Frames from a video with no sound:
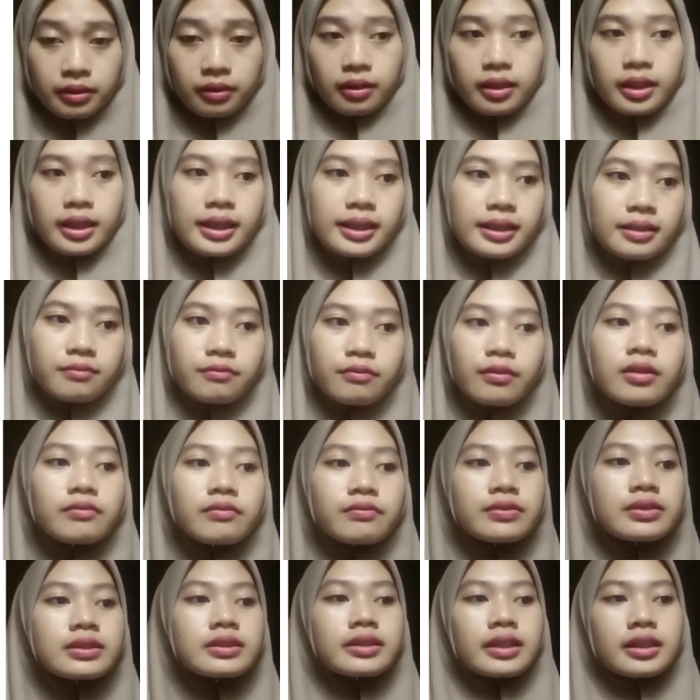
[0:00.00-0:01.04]
involves
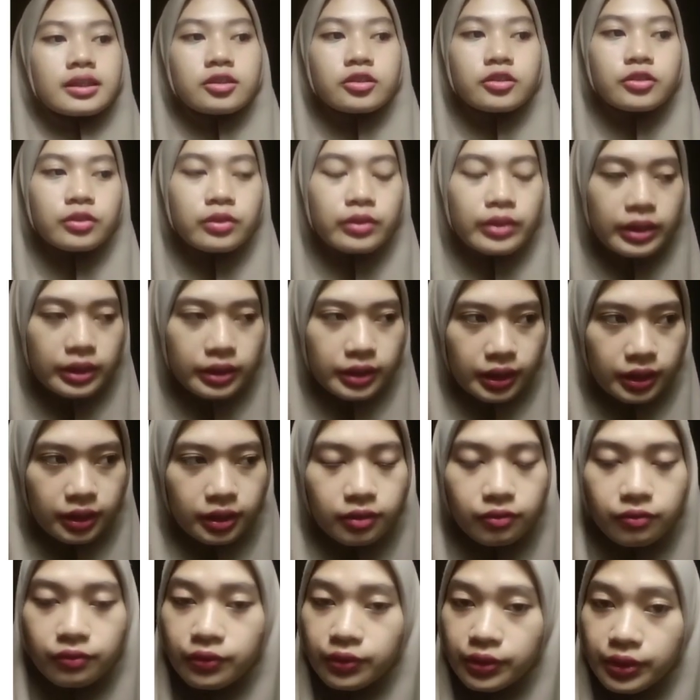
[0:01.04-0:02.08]
ensuring that
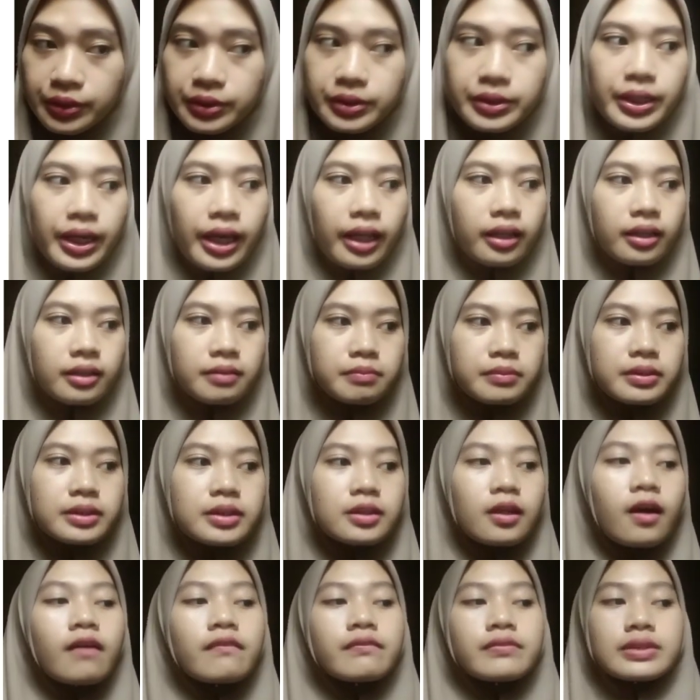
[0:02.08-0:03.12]
different elements of
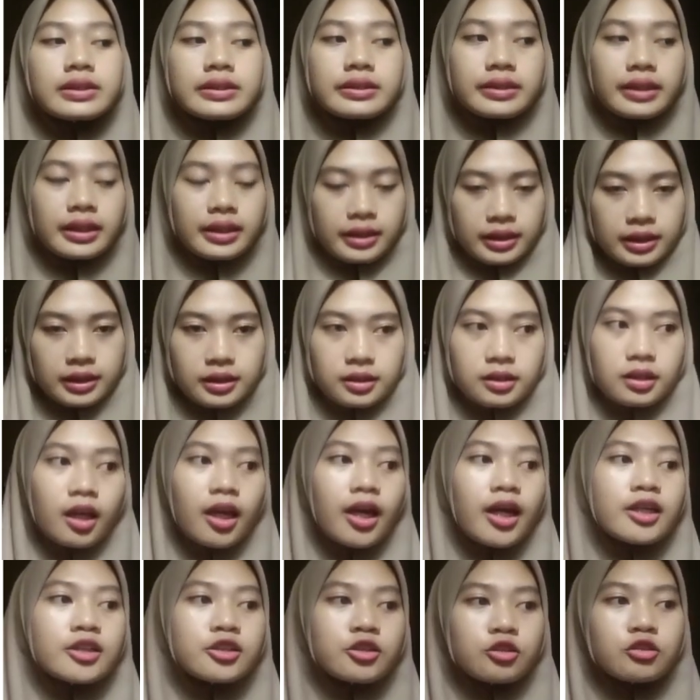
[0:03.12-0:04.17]
the sentence,
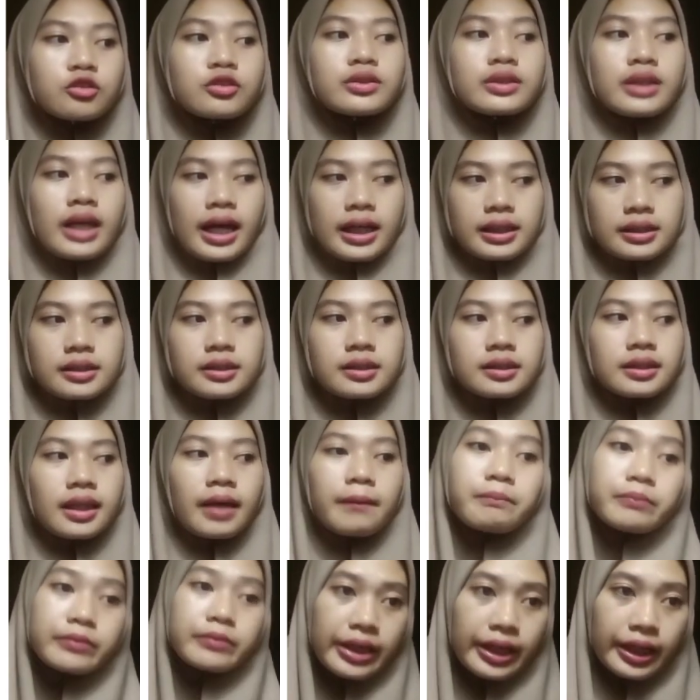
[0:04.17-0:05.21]
just as
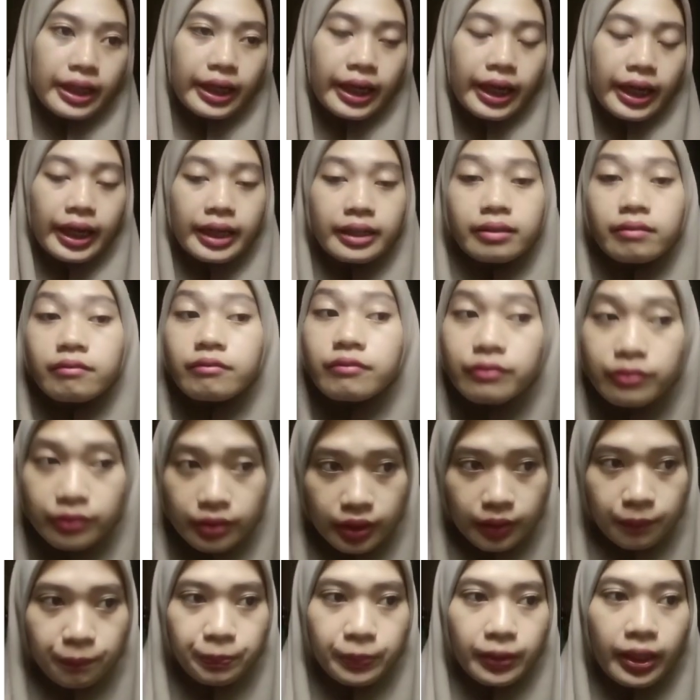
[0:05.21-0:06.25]
subject and verb,
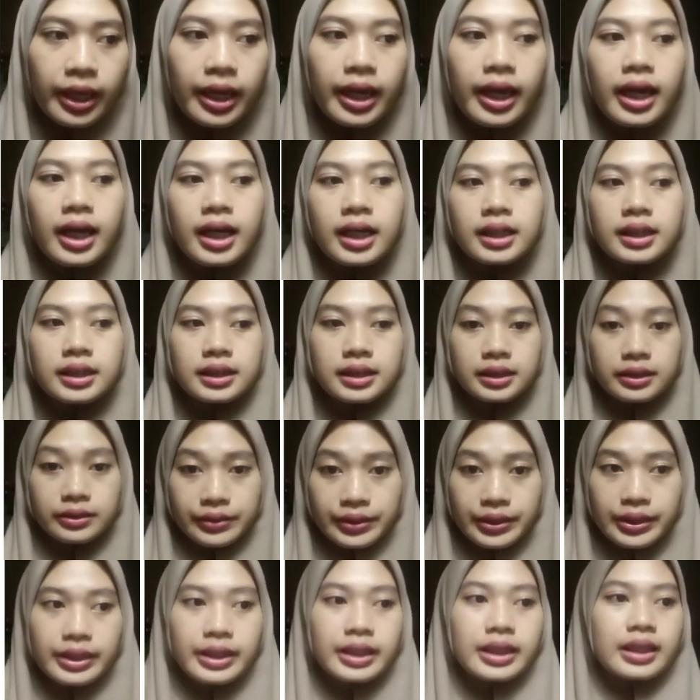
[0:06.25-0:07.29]
agree
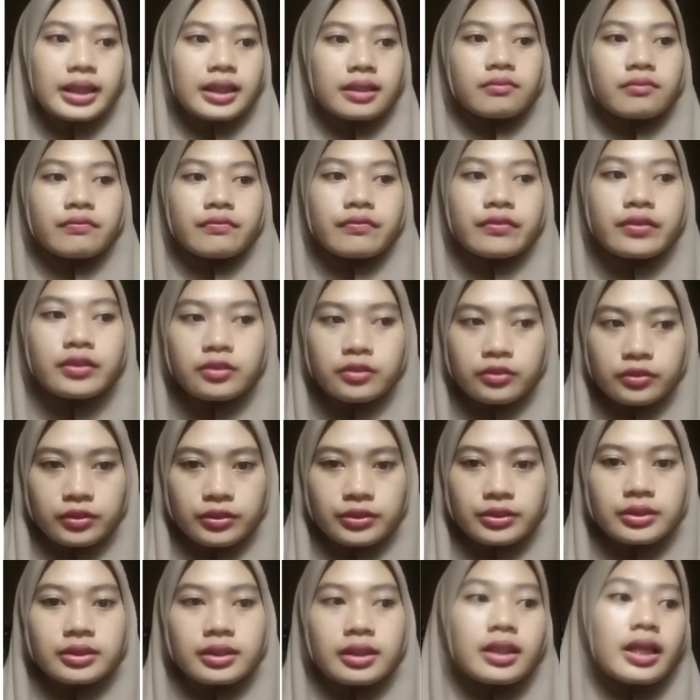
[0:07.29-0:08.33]
in features
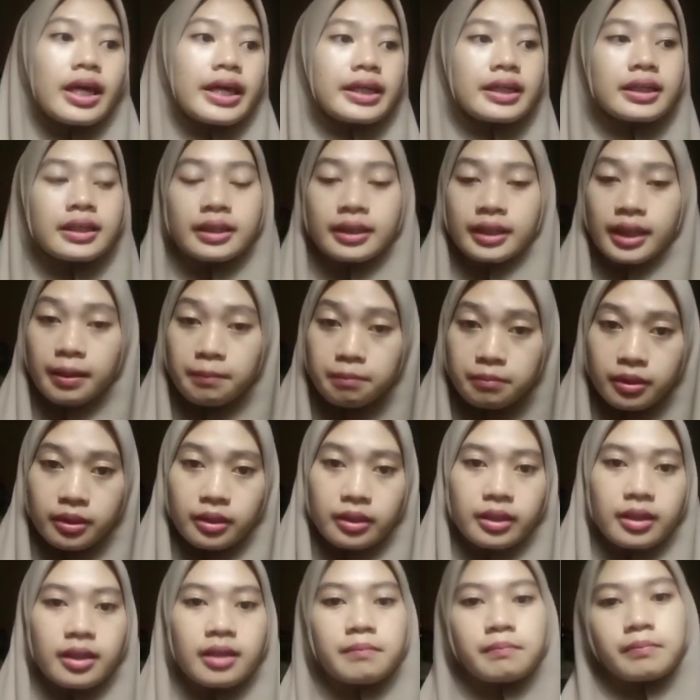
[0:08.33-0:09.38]
like number,
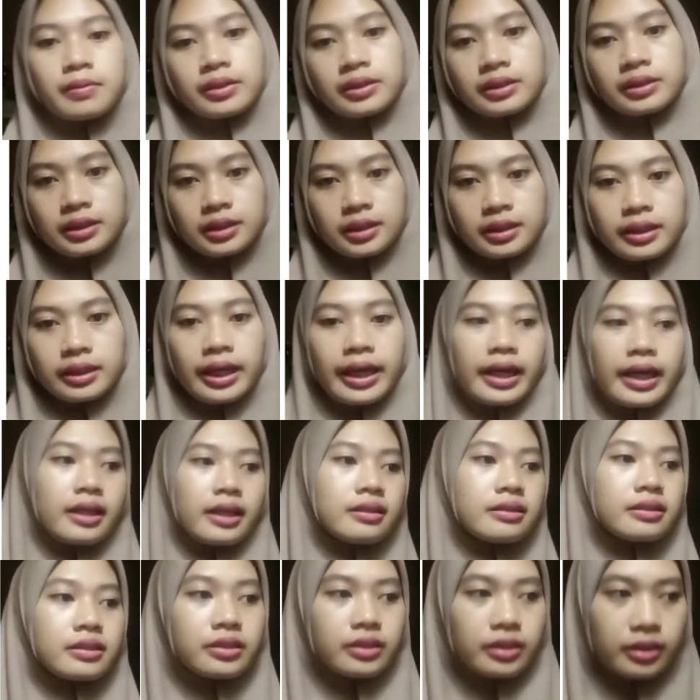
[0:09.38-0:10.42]
person, and
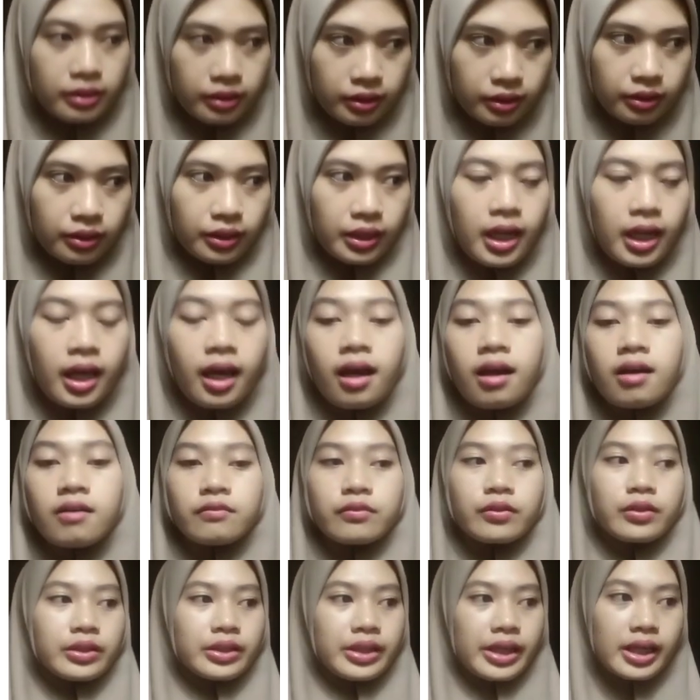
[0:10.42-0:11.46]
gender. For
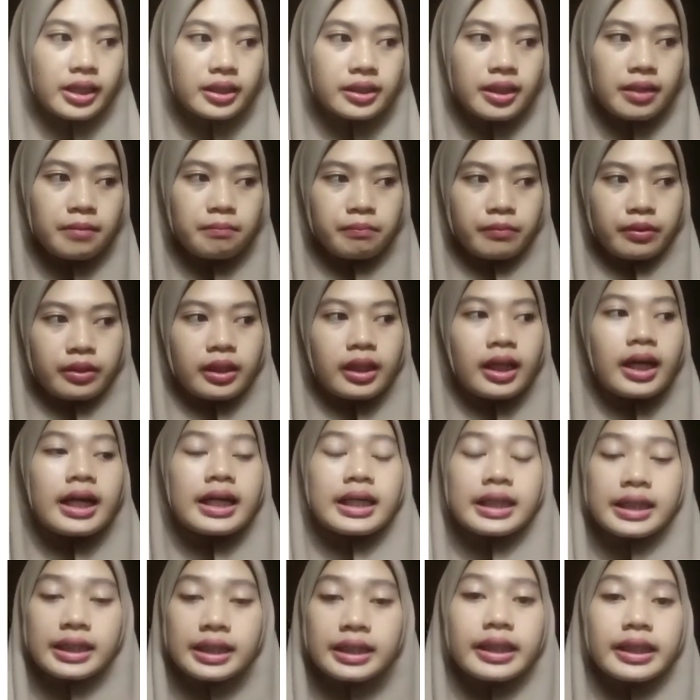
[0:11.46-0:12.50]
the example,
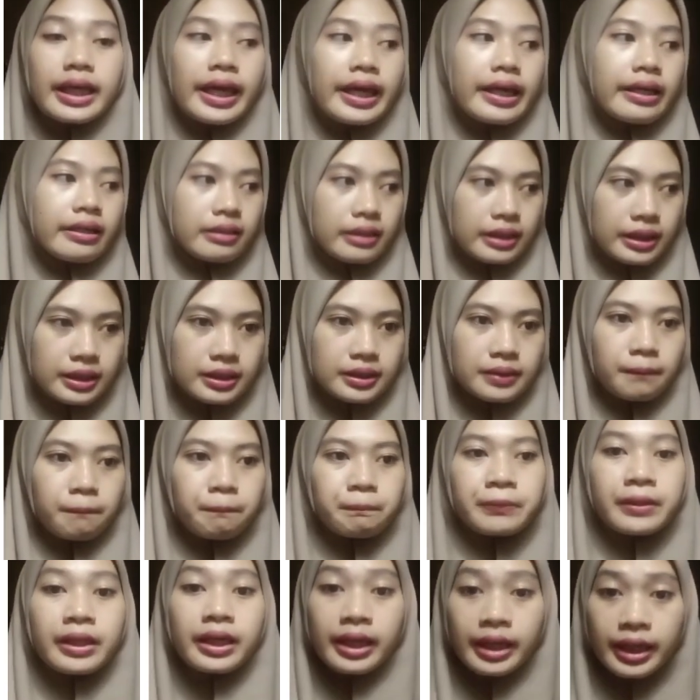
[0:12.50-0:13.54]
in English,
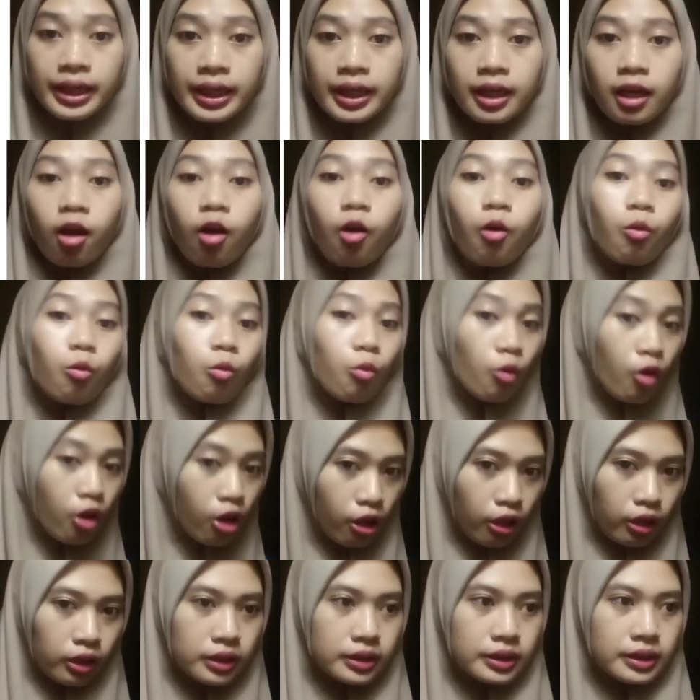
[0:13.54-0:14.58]
he
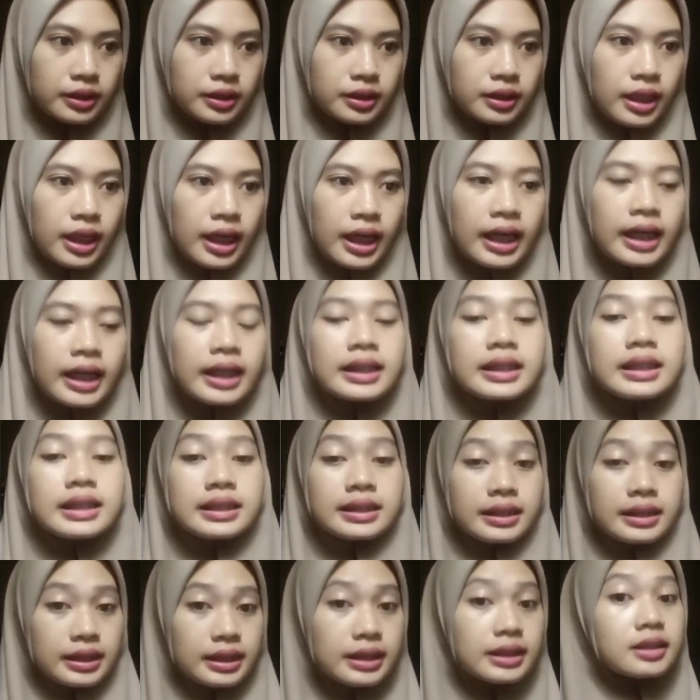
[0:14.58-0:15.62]
walks. This
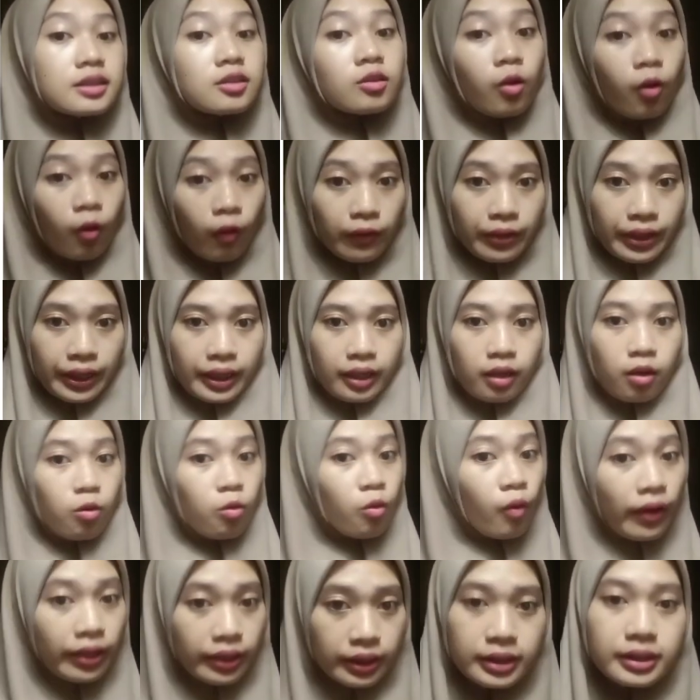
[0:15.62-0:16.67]
is correct. Why
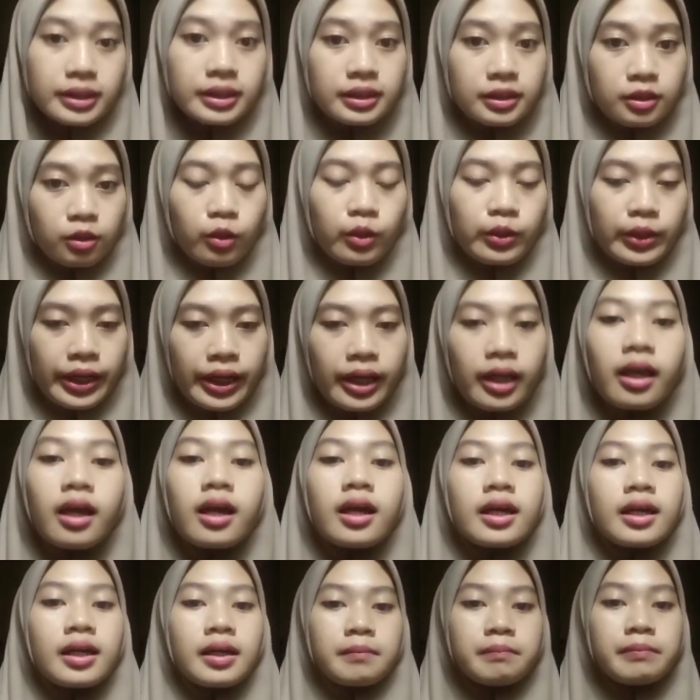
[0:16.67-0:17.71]
this is correct?
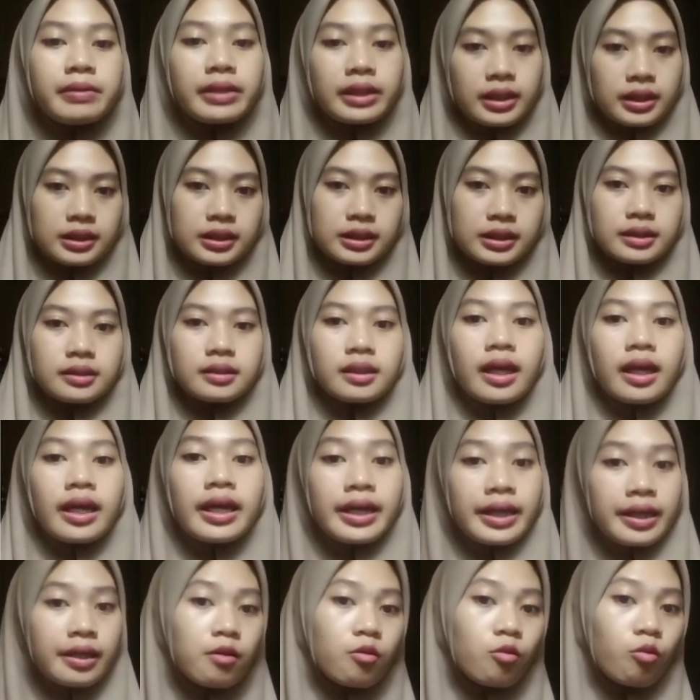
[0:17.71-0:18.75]
Because he
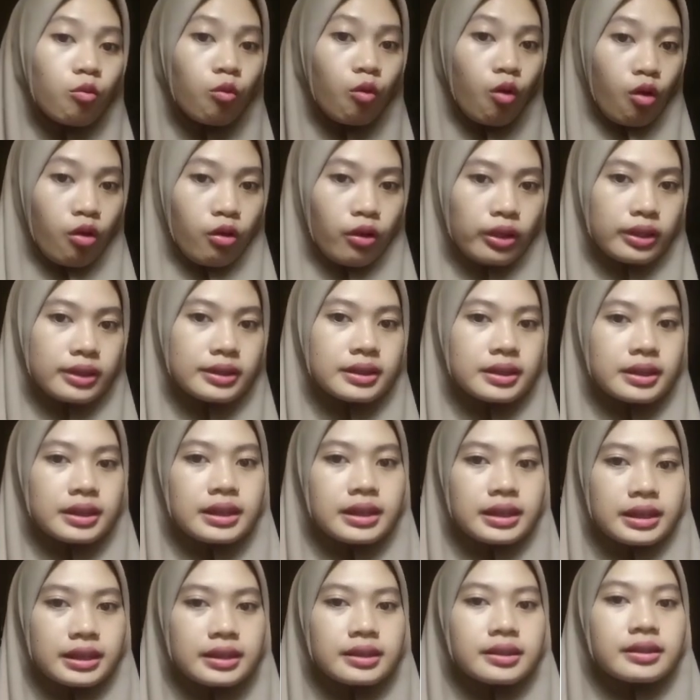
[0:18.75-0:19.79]
walks
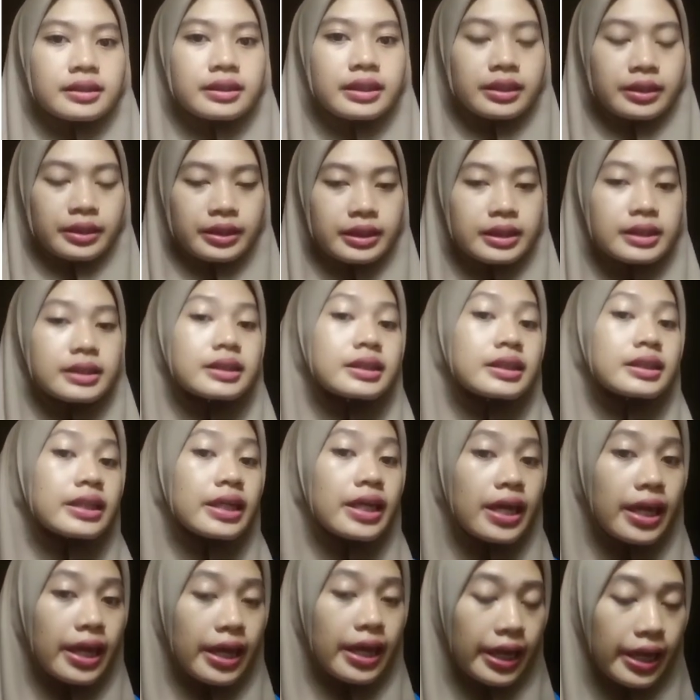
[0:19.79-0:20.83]
is there is
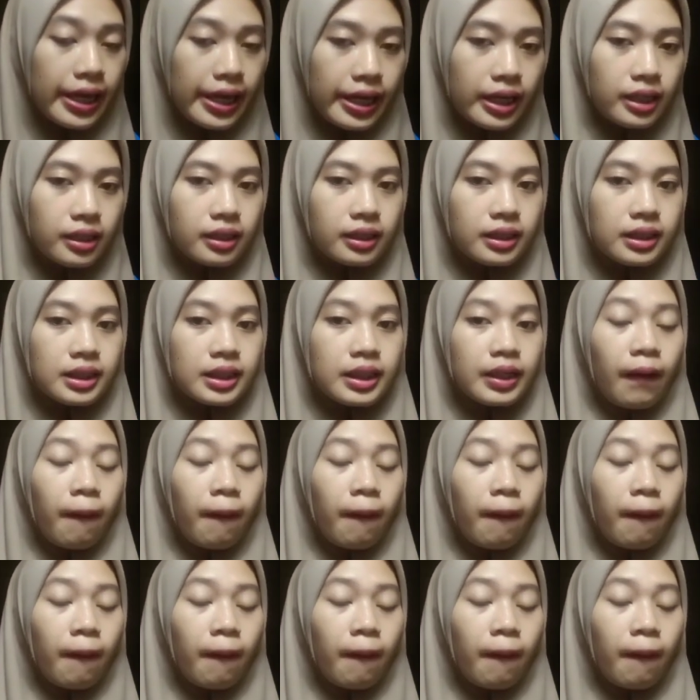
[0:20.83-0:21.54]
the